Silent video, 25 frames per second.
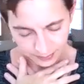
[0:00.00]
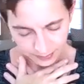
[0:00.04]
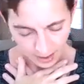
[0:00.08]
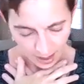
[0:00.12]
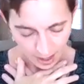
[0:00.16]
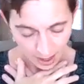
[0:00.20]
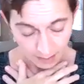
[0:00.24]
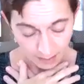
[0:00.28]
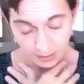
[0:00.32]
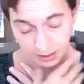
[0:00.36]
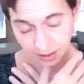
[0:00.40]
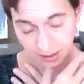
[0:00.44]

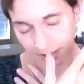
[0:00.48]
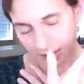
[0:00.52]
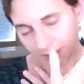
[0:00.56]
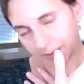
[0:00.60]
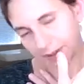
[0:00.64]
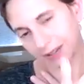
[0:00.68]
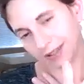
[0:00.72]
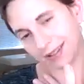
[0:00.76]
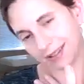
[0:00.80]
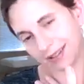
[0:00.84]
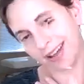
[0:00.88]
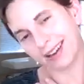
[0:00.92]
I'm going to
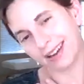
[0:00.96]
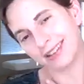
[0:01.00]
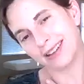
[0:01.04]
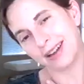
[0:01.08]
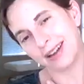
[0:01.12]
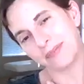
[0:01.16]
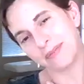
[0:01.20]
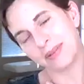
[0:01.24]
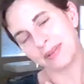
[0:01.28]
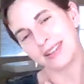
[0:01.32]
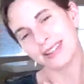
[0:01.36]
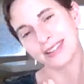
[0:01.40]
spend a lot of
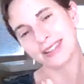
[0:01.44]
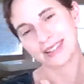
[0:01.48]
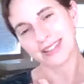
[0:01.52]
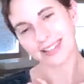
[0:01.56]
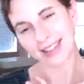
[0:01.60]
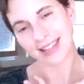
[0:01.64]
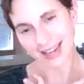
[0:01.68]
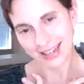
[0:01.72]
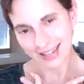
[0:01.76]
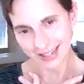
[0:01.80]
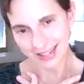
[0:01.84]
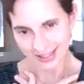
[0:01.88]
time on this
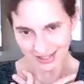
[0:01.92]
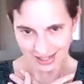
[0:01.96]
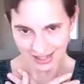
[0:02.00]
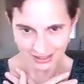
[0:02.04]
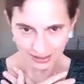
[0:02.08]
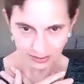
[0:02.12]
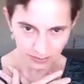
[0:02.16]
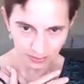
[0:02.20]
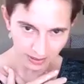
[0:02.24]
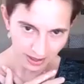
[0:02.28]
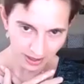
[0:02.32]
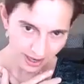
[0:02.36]
side because
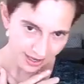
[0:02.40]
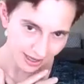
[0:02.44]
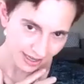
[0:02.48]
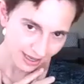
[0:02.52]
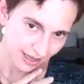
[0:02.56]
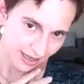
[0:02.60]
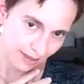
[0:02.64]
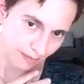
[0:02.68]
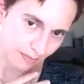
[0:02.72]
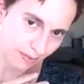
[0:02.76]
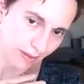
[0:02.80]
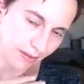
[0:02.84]
that's what I
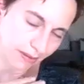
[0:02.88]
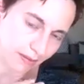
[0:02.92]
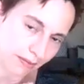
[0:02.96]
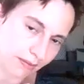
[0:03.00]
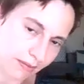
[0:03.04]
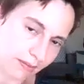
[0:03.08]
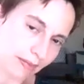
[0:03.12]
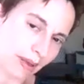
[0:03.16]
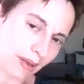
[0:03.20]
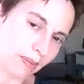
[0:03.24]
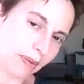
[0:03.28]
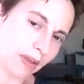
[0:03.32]
need, but
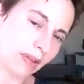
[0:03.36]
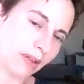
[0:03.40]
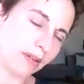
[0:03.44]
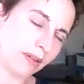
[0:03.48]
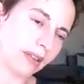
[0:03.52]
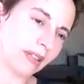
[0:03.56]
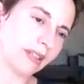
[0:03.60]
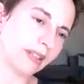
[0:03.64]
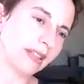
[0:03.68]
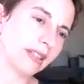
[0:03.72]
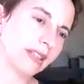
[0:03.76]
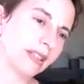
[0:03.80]
maybe you
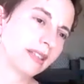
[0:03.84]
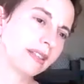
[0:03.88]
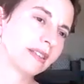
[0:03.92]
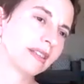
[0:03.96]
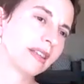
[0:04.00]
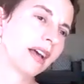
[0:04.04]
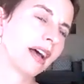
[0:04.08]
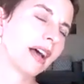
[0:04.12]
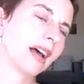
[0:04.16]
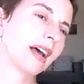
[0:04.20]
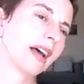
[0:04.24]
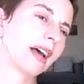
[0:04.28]
need this
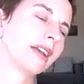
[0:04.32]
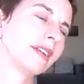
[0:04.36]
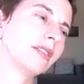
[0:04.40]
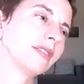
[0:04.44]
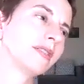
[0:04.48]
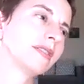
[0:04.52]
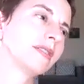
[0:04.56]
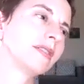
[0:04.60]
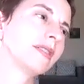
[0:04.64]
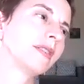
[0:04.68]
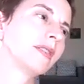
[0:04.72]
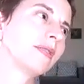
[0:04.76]
side.
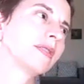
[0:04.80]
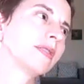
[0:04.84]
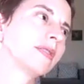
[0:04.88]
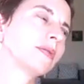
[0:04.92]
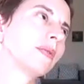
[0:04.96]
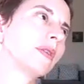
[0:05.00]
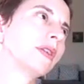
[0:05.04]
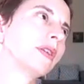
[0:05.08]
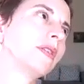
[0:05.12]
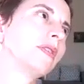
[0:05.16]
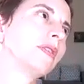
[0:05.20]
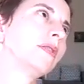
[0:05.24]
Just notice
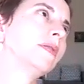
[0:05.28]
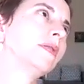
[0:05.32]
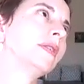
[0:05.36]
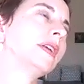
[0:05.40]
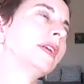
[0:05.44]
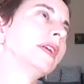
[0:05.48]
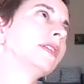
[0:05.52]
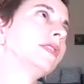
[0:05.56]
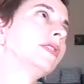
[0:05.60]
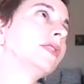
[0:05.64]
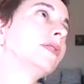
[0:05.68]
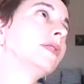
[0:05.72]
what you
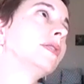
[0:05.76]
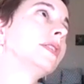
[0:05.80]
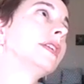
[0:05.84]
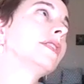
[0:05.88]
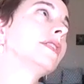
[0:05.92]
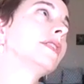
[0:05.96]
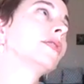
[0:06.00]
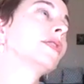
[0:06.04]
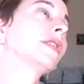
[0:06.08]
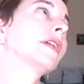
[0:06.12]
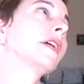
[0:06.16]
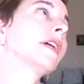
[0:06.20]
need. Do you need
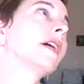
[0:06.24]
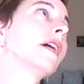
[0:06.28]
to look